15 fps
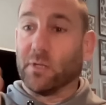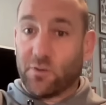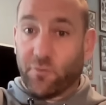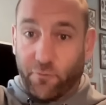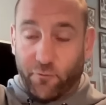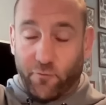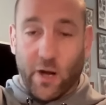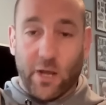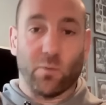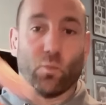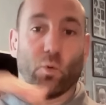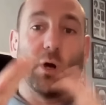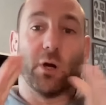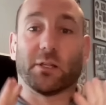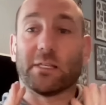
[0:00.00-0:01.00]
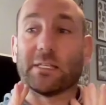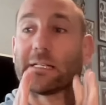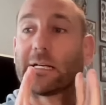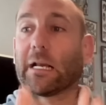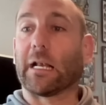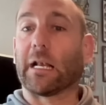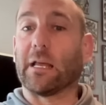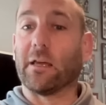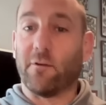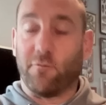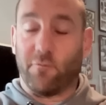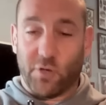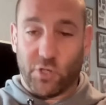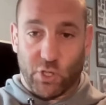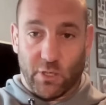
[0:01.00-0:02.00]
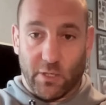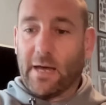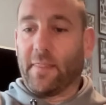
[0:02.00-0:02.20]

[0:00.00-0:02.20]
this framework, this clear vision.